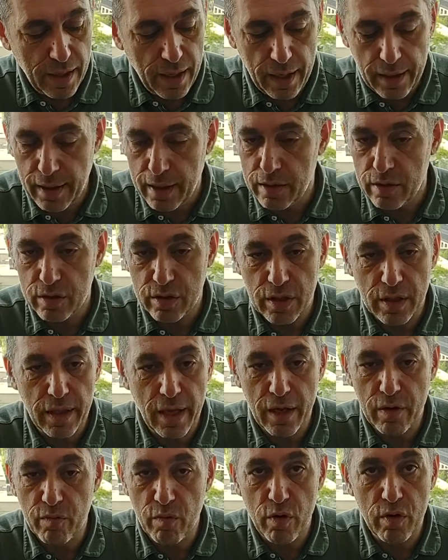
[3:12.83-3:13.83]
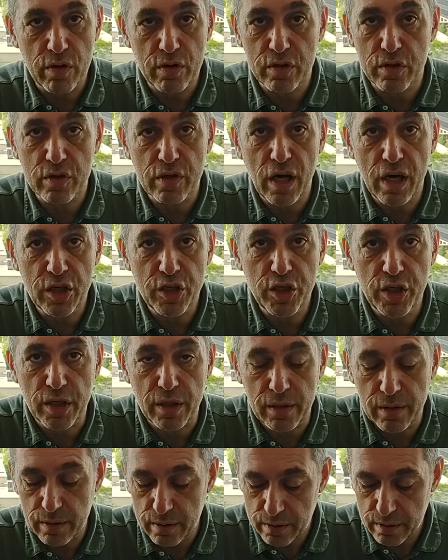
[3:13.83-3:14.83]
and then you see like water is
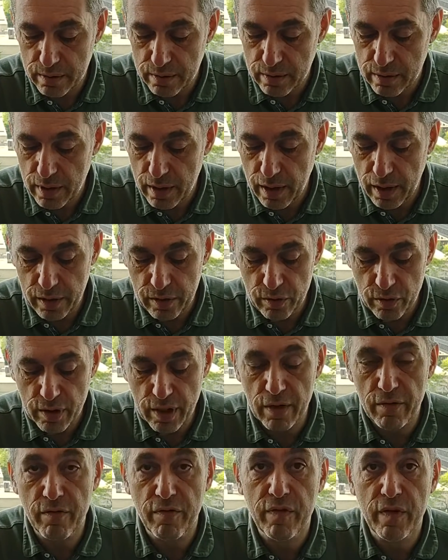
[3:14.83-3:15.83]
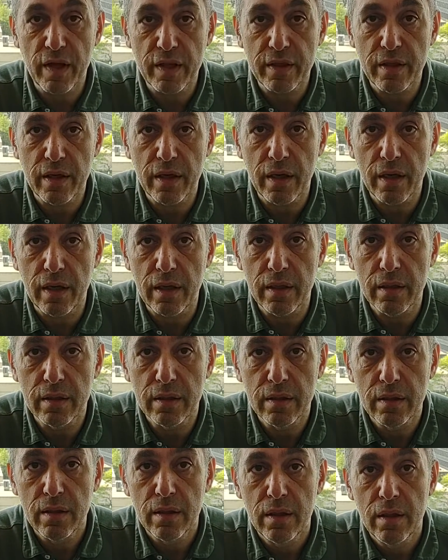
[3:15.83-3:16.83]
gushing, and you can flood the
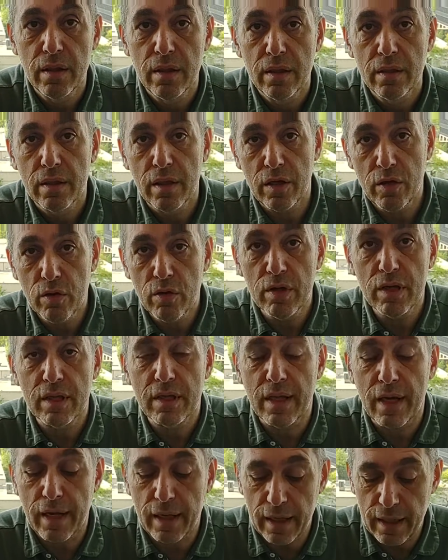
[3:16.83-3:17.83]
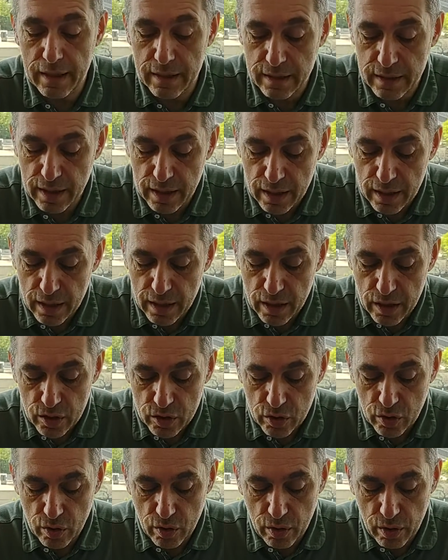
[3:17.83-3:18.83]
unit like this.
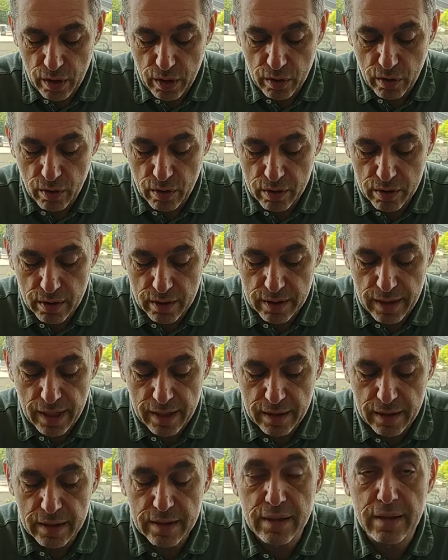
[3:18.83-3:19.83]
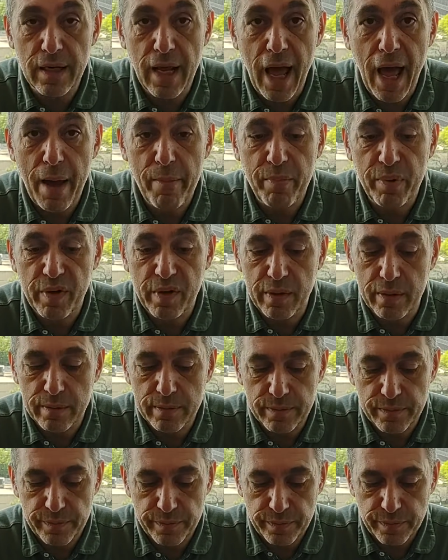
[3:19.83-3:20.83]
So in order that doesn't happen,
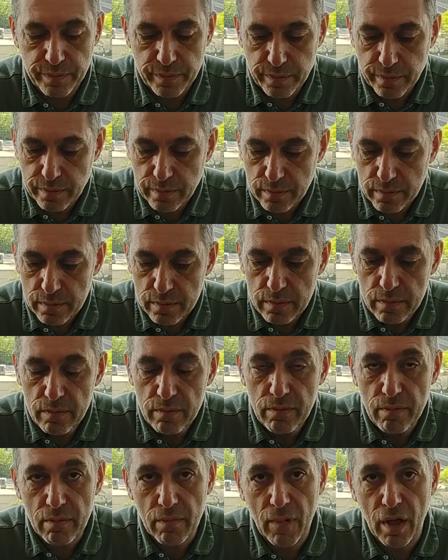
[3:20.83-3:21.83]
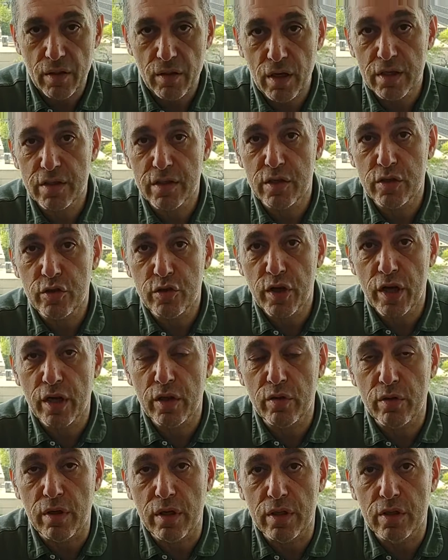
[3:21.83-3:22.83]
there's a
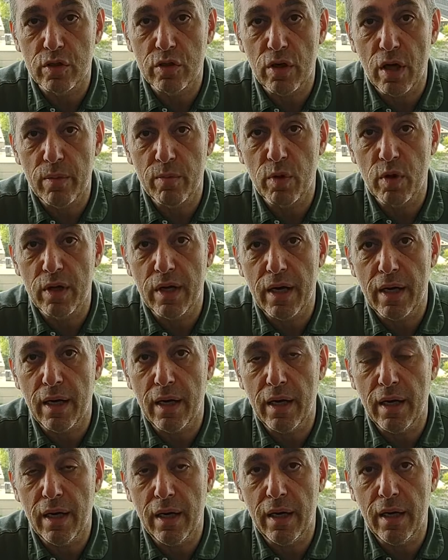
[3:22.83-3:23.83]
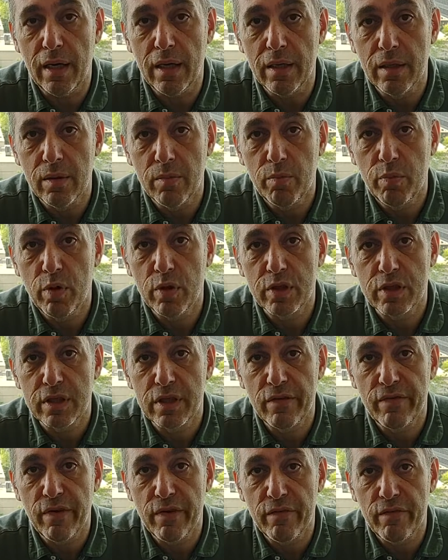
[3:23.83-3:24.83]
trick to it. So I'm gonna post
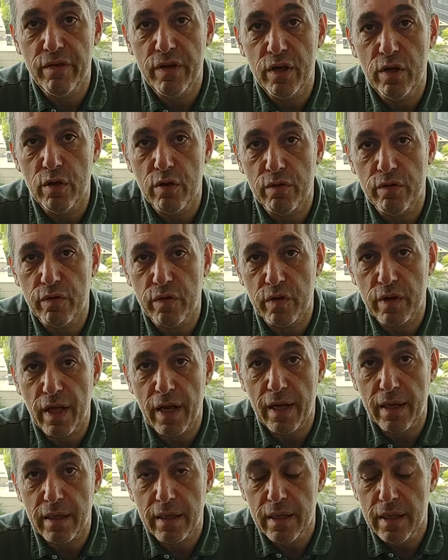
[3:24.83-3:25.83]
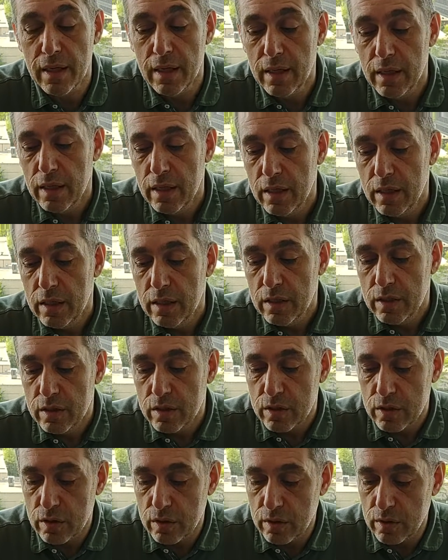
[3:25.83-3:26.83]
different video for that.
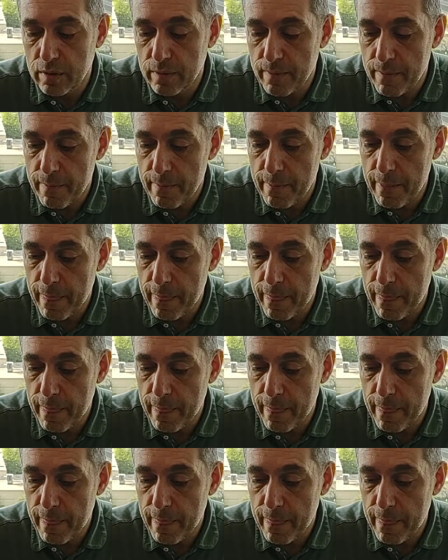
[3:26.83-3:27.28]
So,